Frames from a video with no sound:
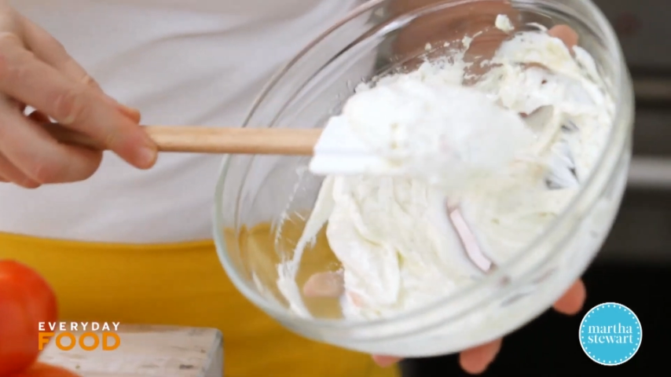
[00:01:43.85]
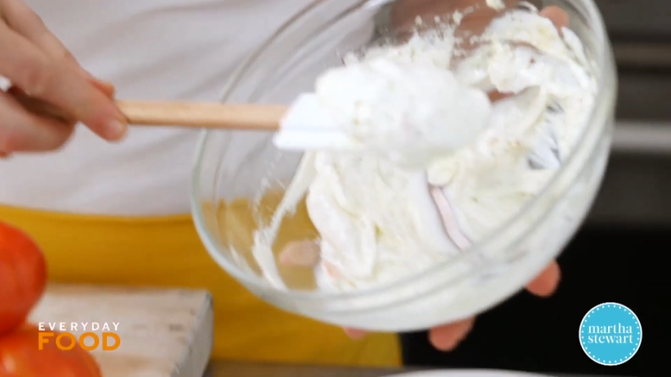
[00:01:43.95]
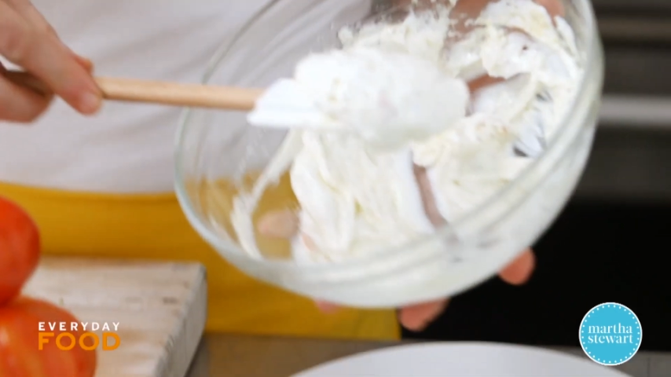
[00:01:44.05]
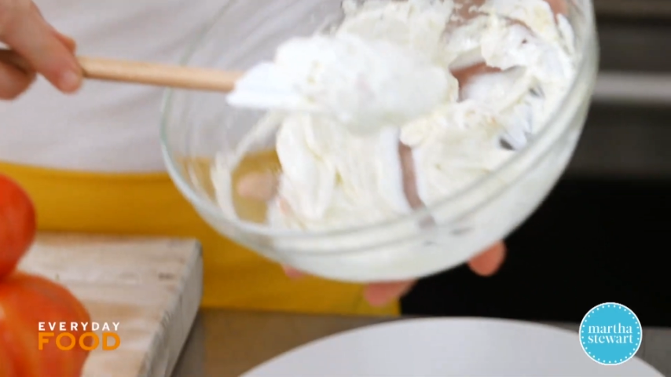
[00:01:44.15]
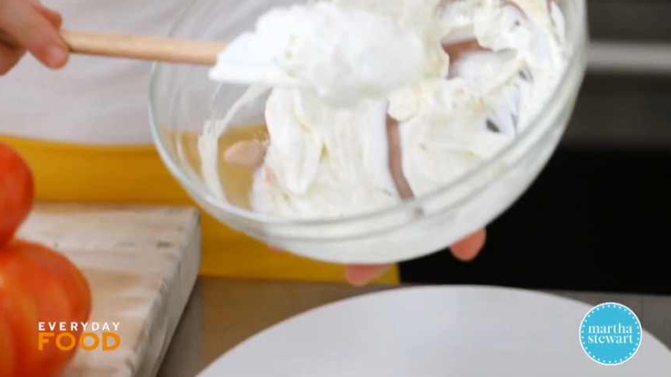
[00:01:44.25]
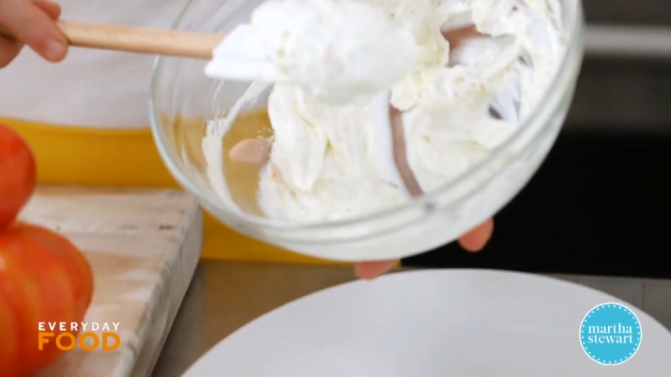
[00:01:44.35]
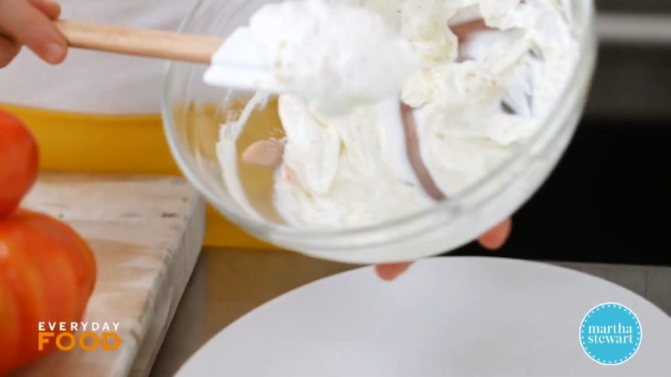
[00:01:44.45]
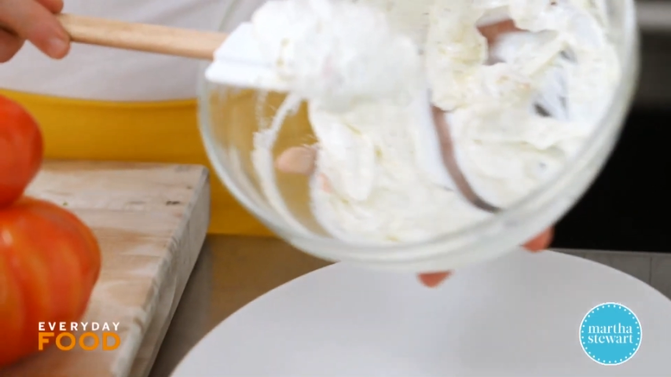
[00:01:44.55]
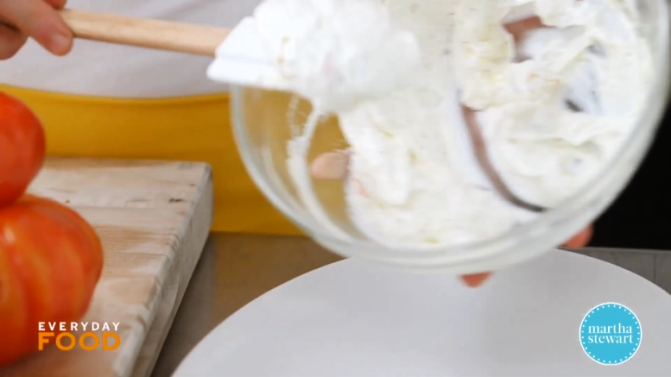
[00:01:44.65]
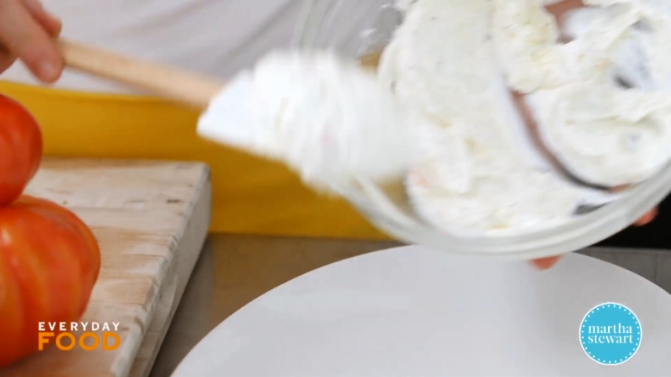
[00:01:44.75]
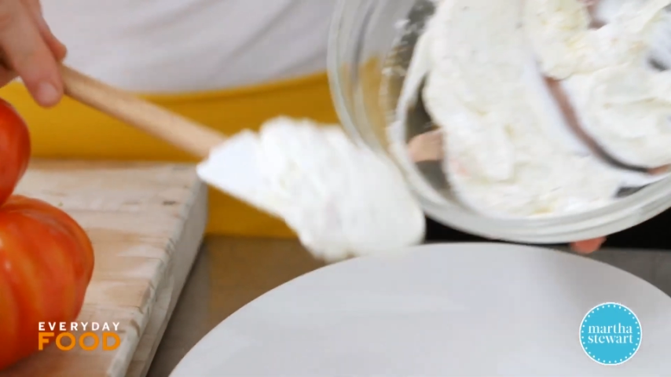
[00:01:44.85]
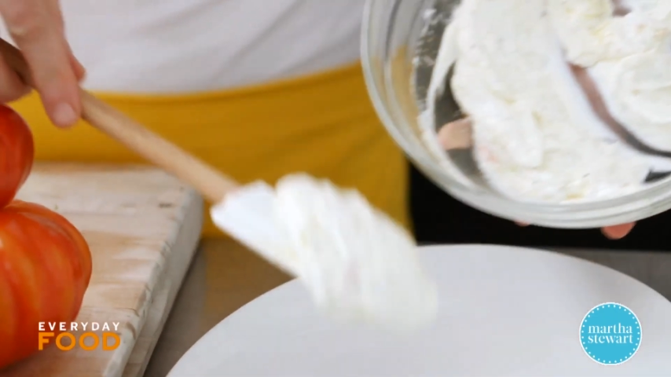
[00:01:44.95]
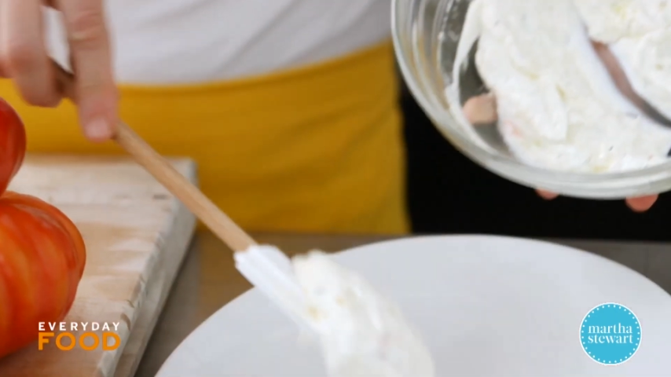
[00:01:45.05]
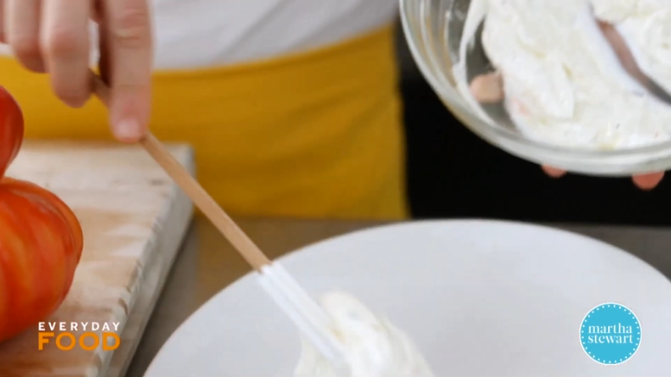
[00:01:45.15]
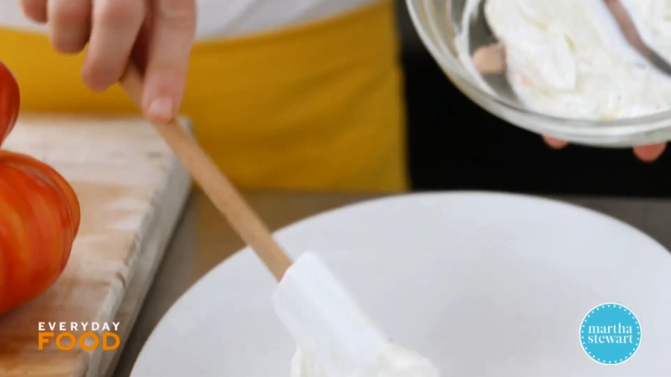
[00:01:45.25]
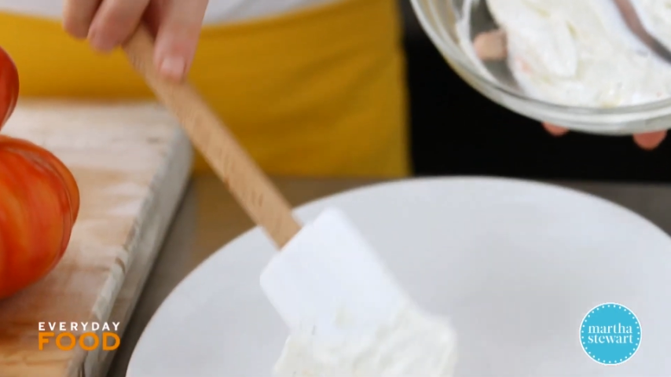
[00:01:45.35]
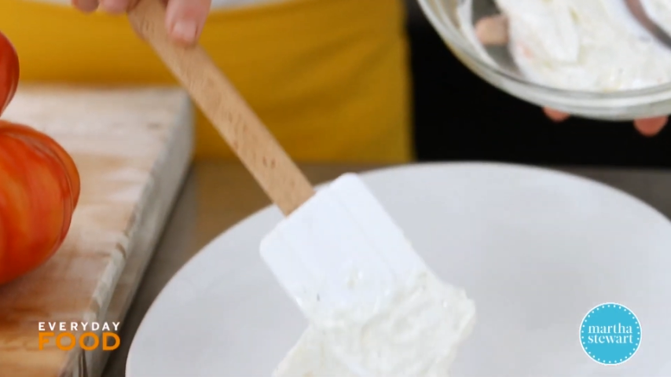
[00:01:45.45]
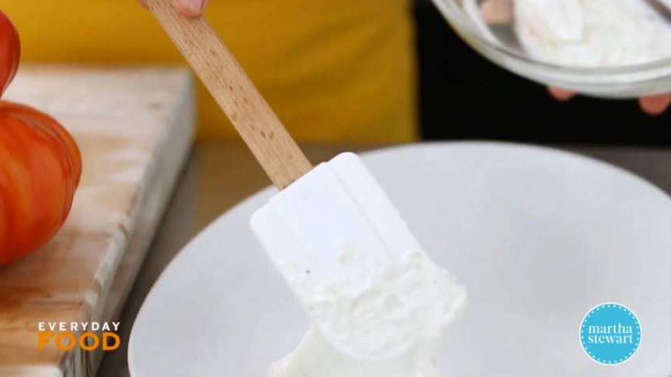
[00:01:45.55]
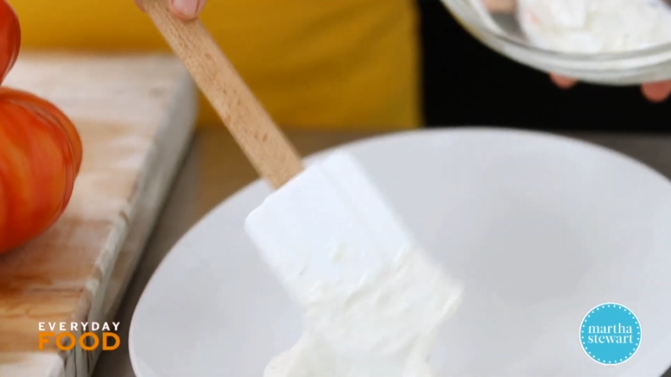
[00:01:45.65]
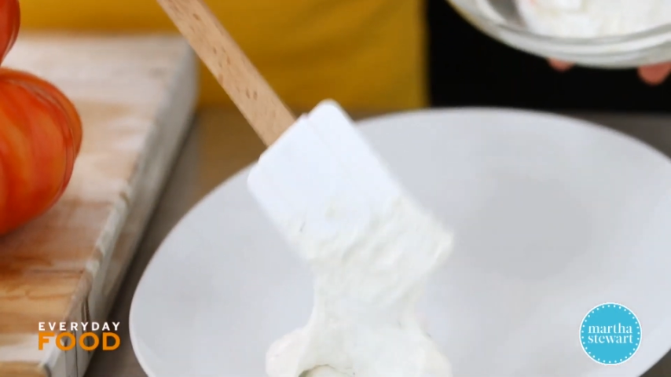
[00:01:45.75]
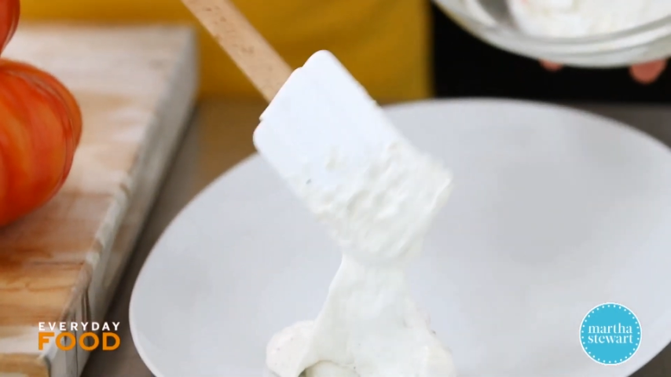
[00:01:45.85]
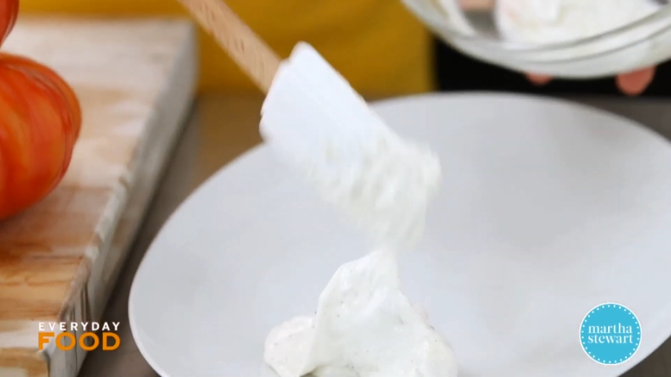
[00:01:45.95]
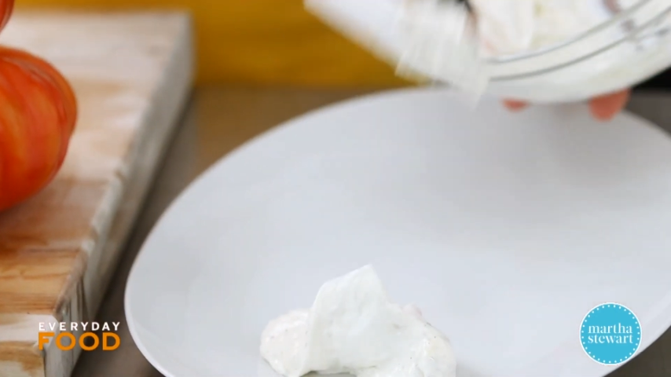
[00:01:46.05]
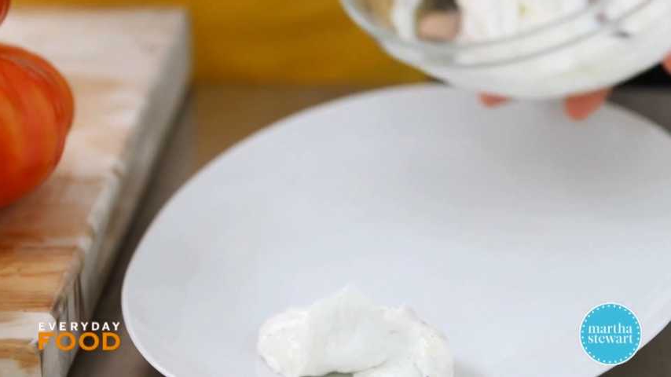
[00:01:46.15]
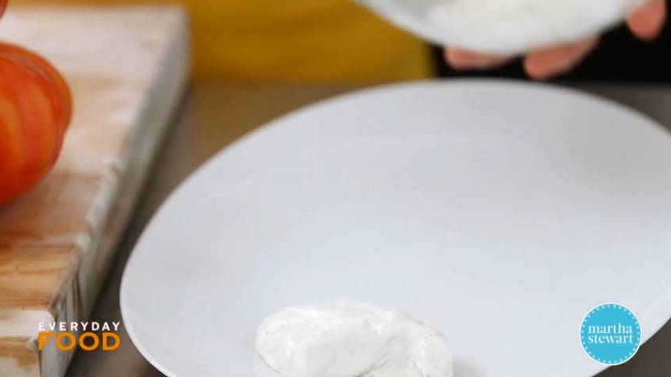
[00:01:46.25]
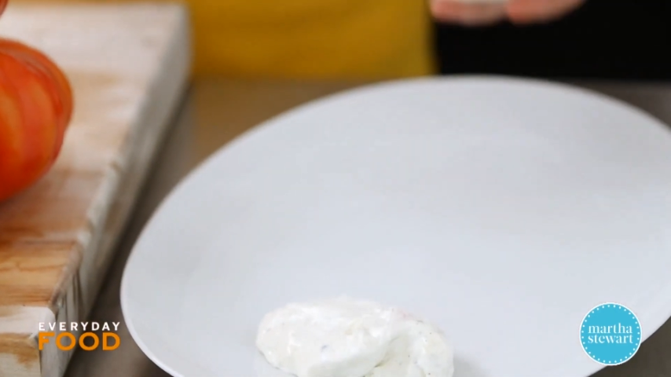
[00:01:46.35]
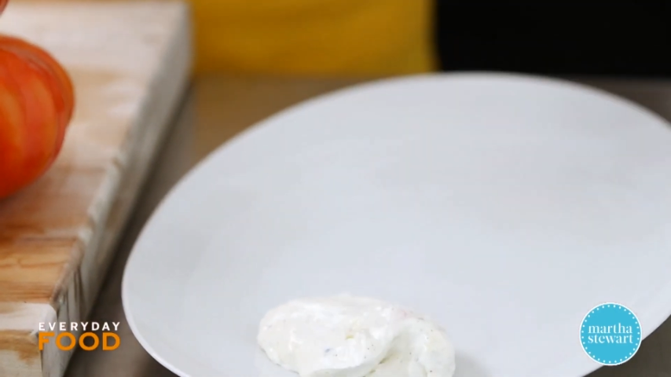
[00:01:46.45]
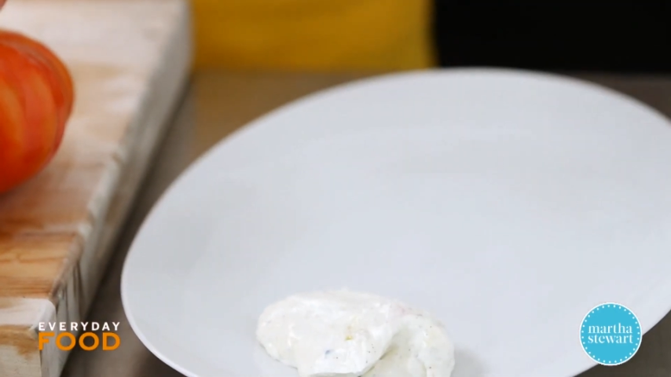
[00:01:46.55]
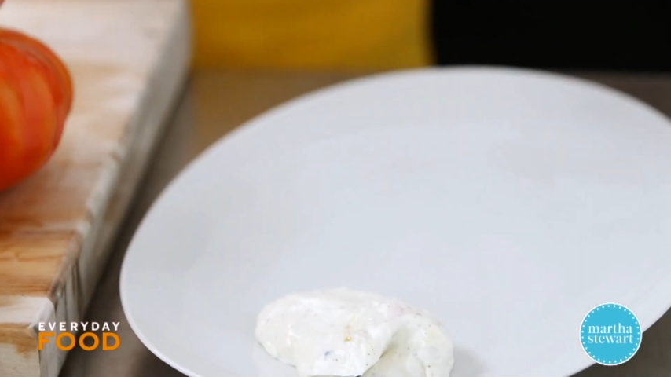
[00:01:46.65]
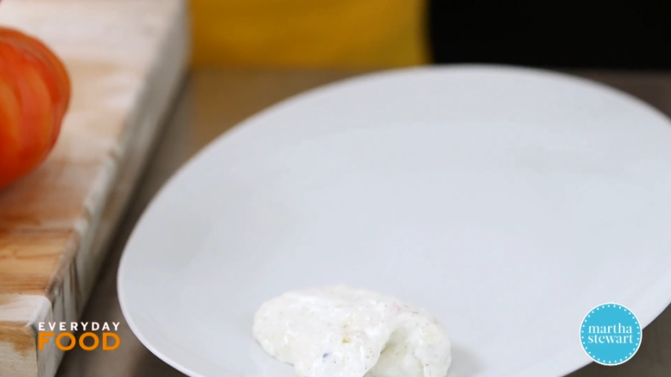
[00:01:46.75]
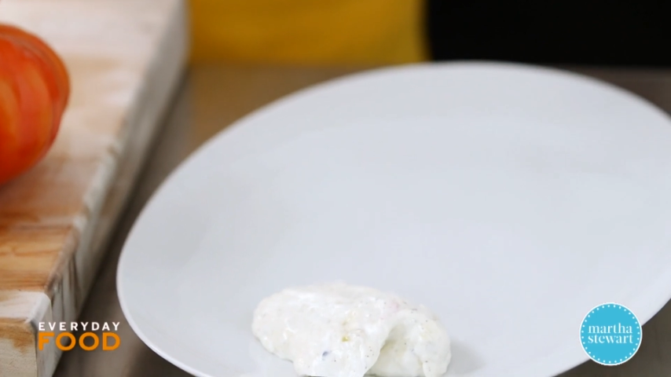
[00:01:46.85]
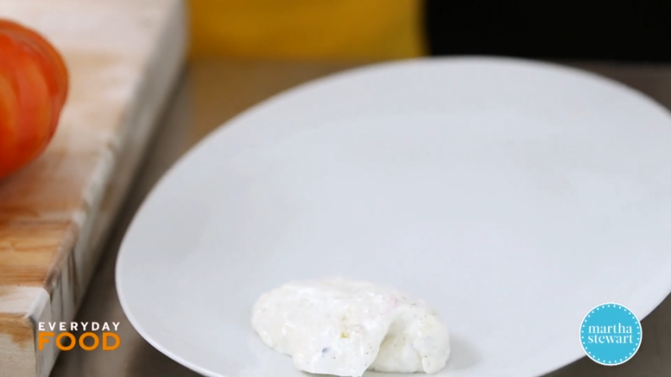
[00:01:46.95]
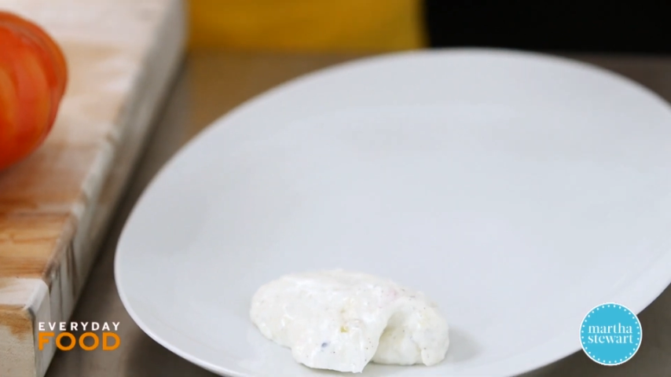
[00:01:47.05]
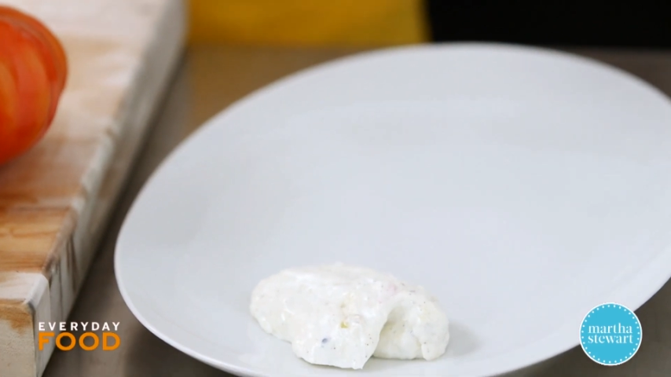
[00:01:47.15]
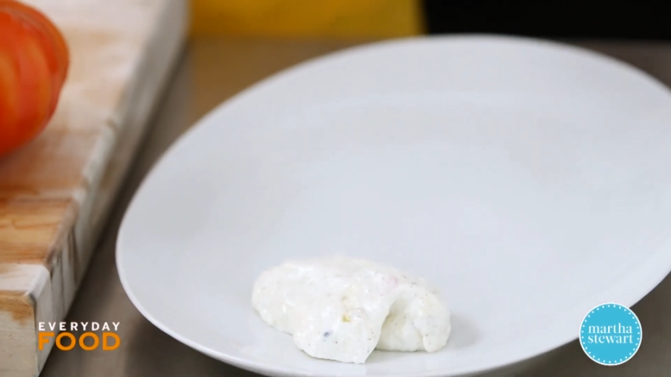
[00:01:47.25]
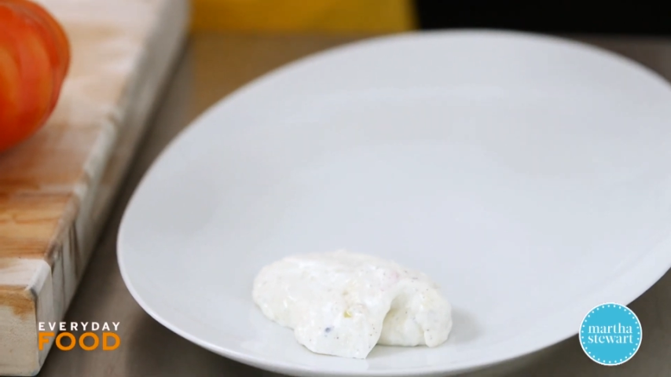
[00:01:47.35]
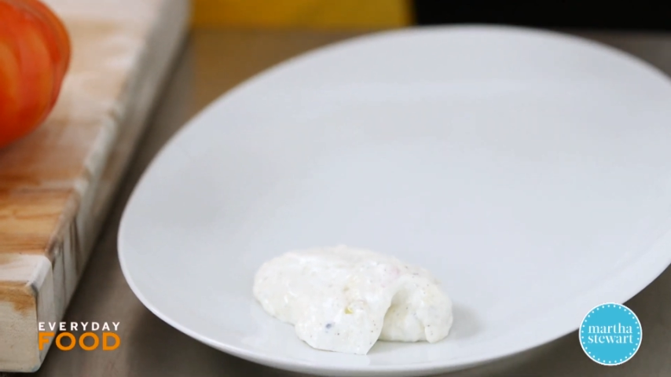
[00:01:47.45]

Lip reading: [unreadable: no face in view]